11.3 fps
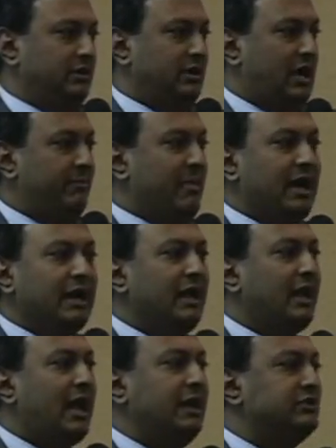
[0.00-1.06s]
I'm not going to
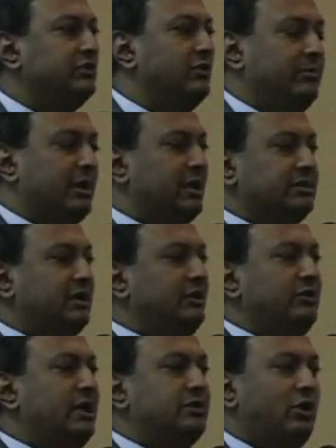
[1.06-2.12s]
lie to you. I'm not going to tell you
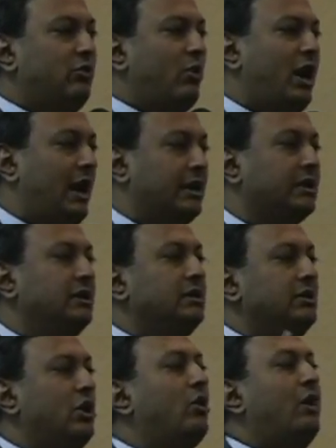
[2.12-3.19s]
that don't walk.
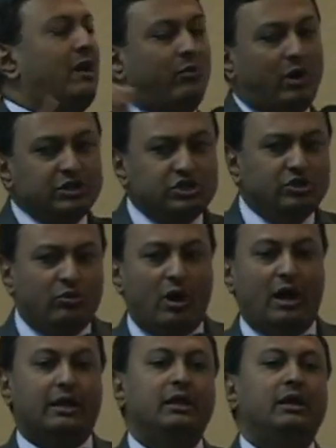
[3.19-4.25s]
No, I want you to
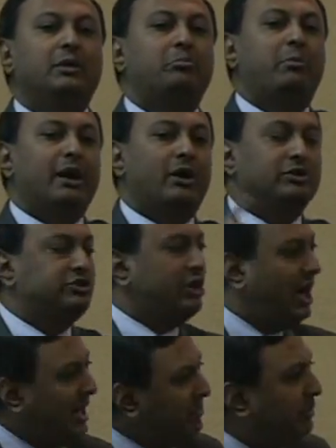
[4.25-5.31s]
walk. But on
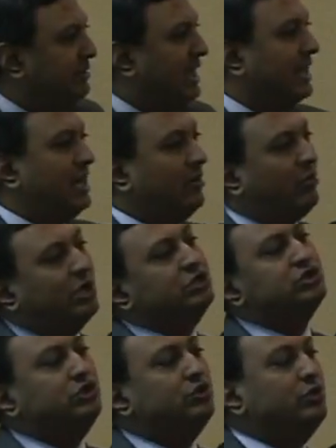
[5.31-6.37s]
top of that, I want
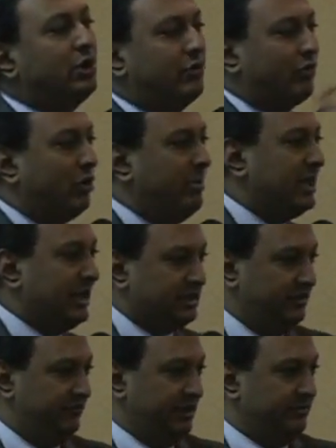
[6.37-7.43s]
you to do the aerobic
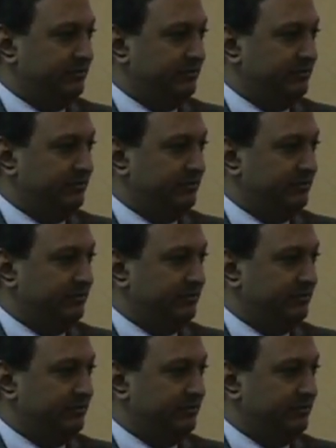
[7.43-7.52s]
activity.